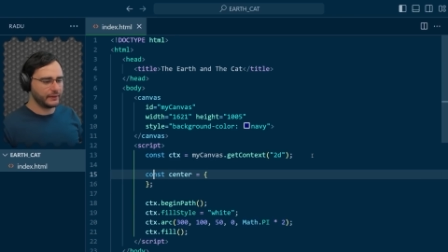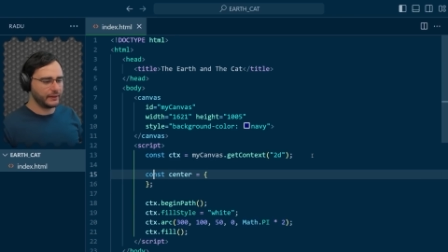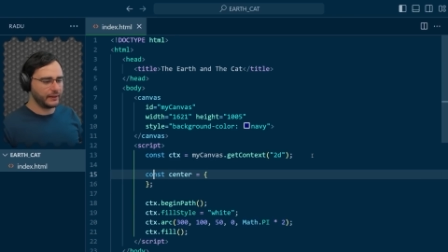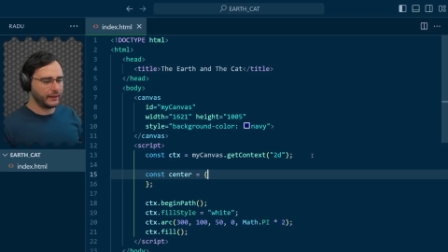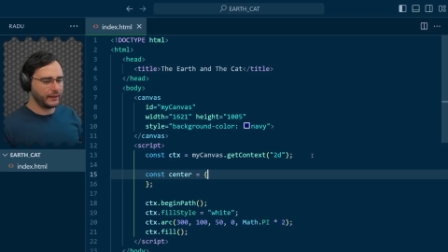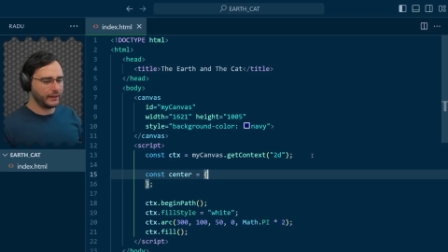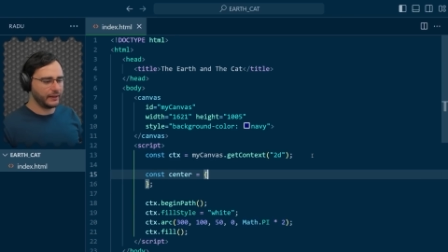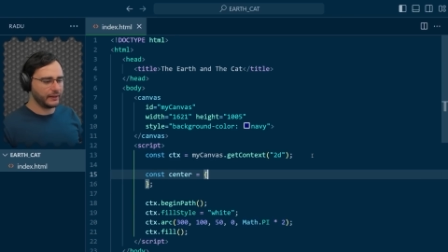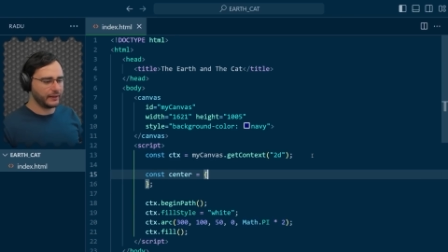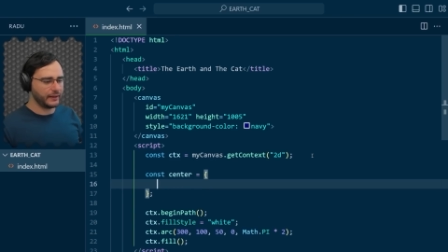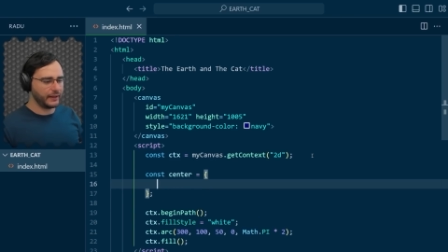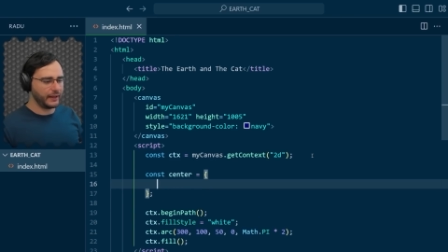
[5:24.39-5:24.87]

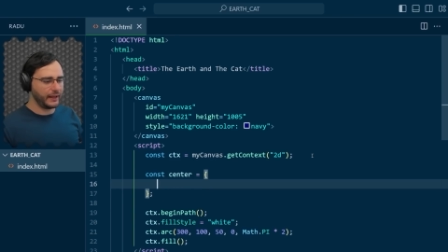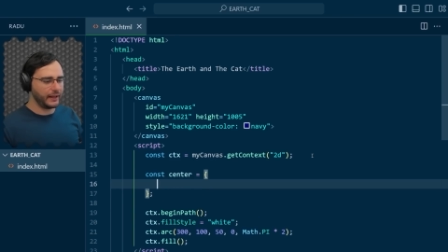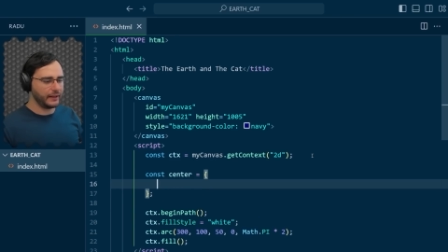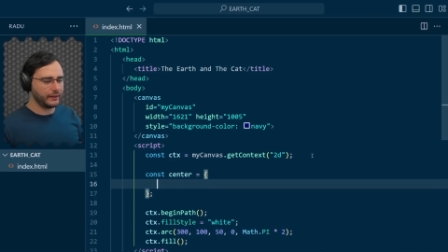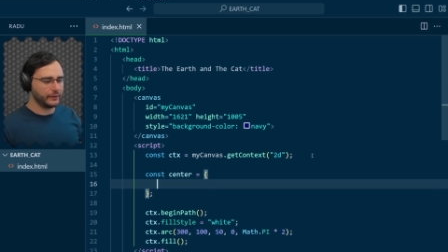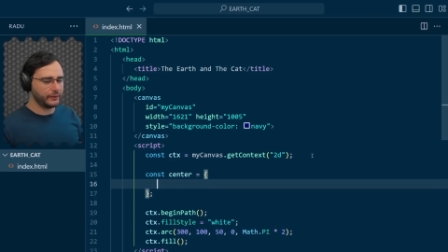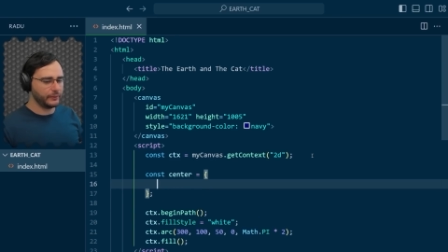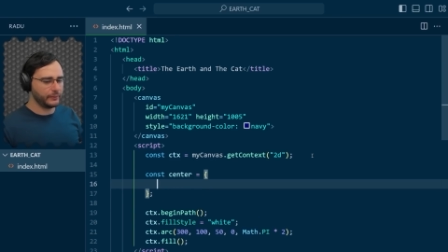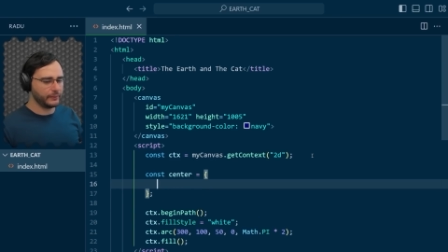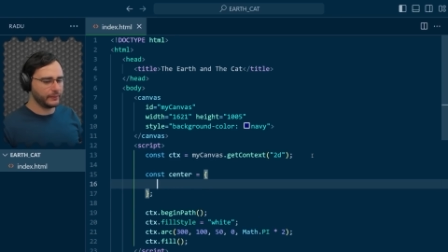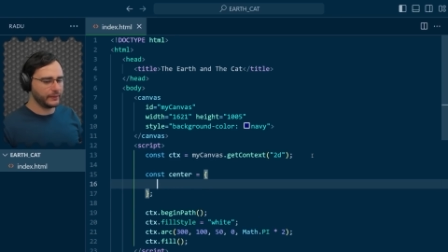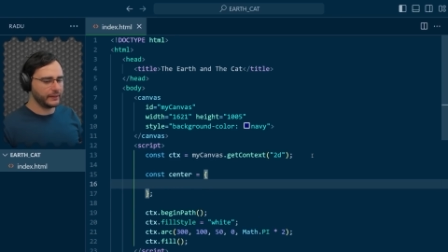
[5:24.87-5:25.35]
and
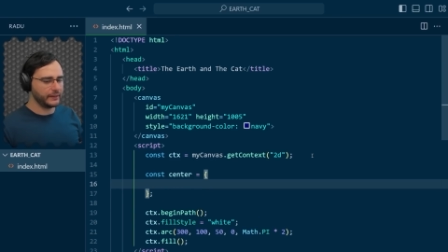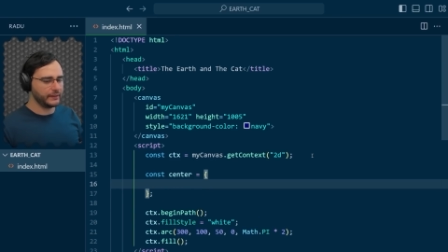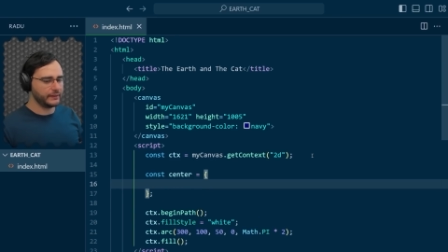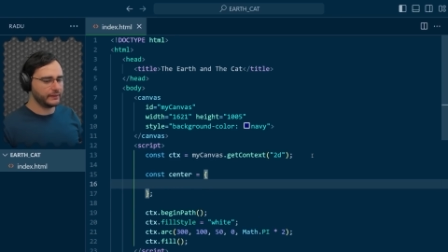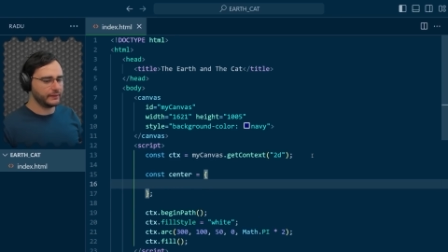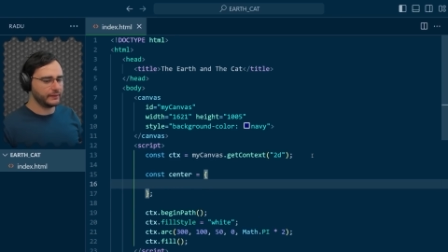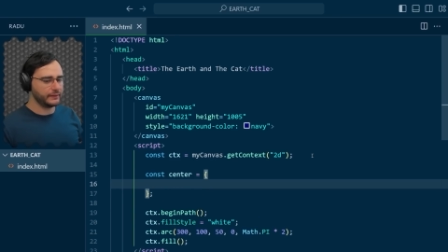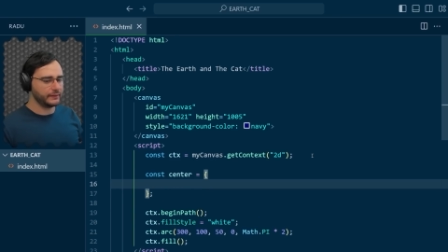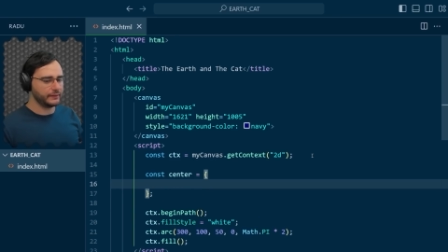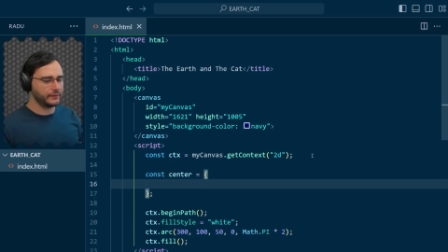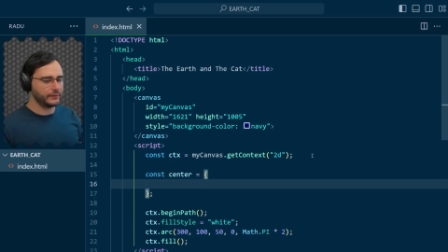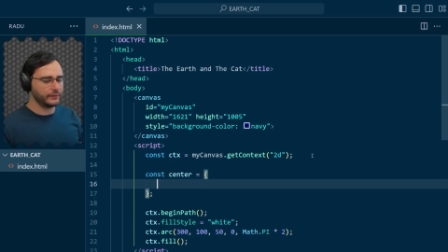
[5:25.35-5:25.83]
calculate
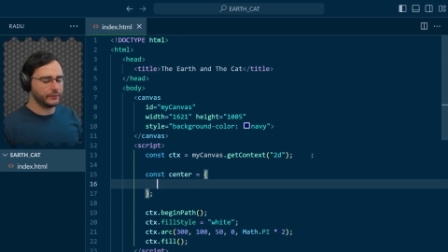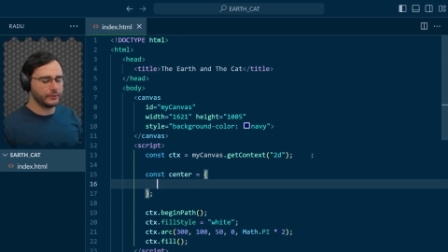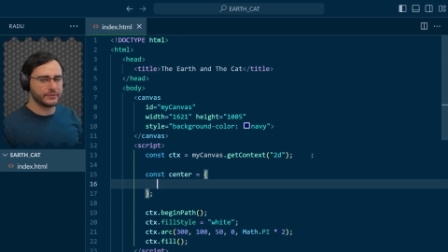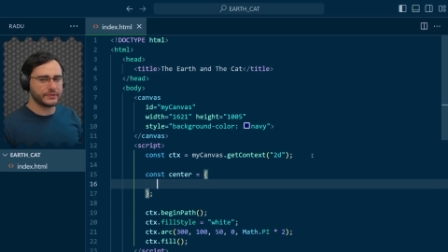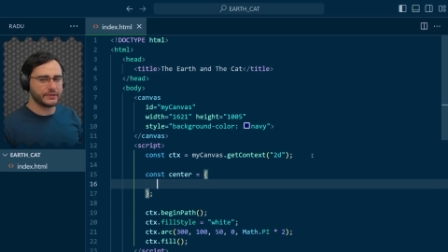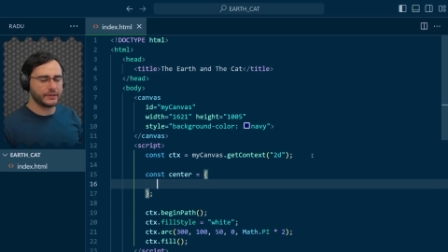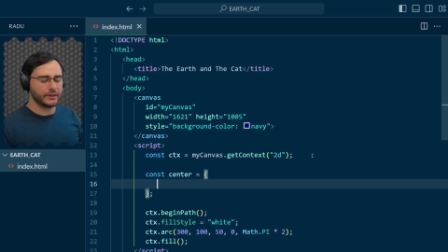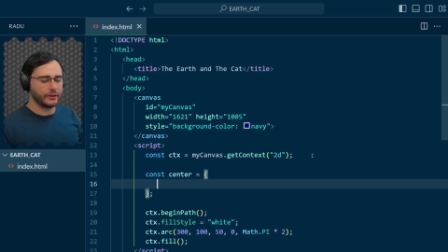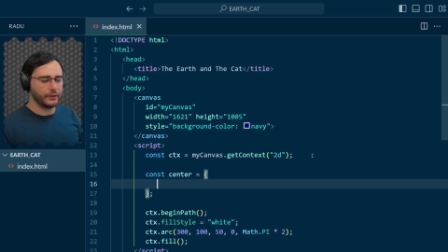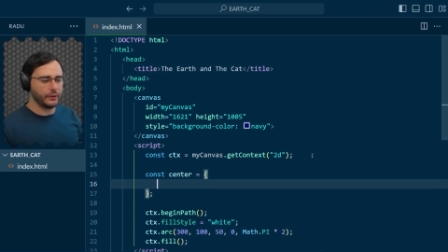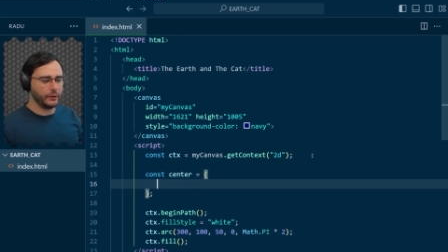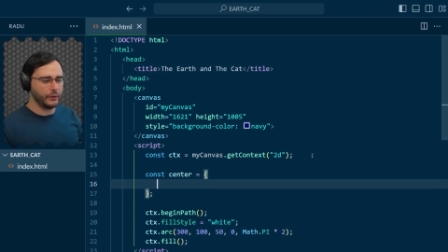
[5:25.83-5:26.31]
it
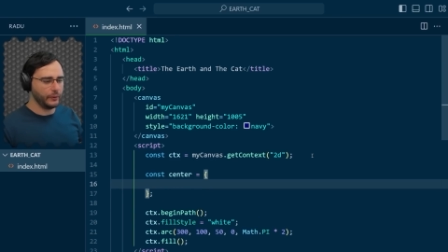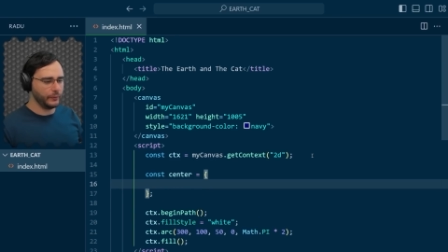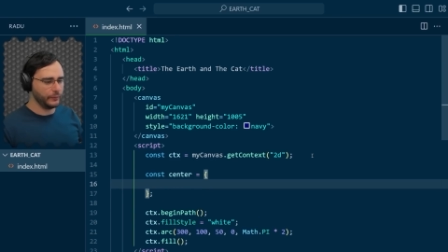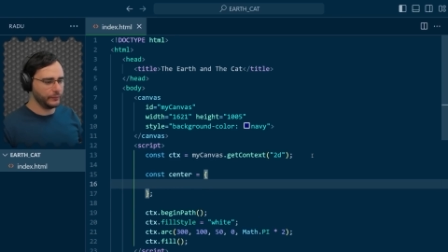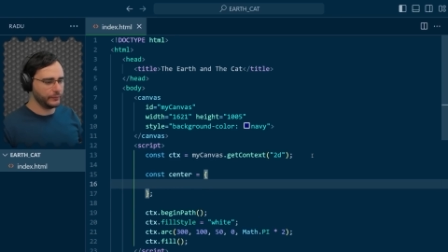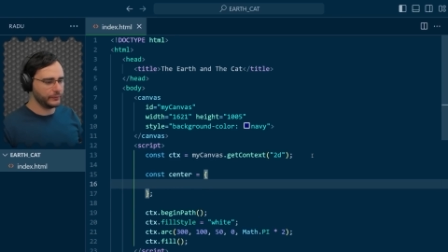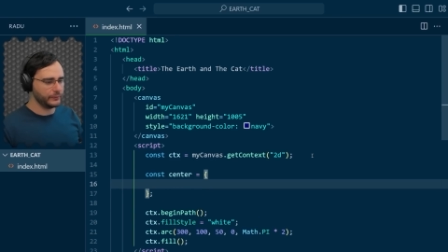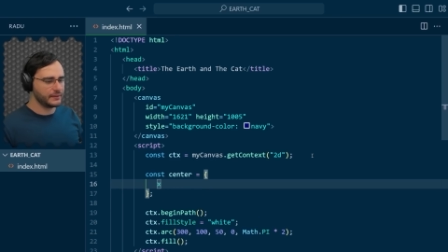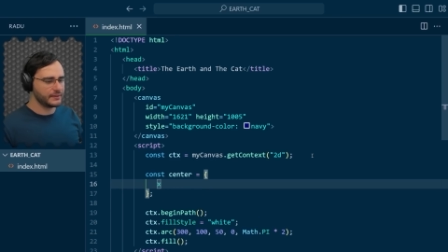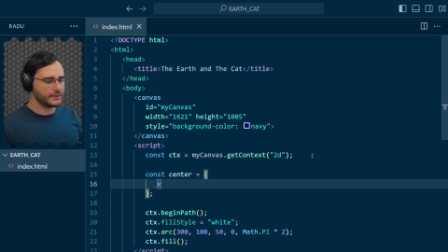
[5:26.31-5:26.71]
using code.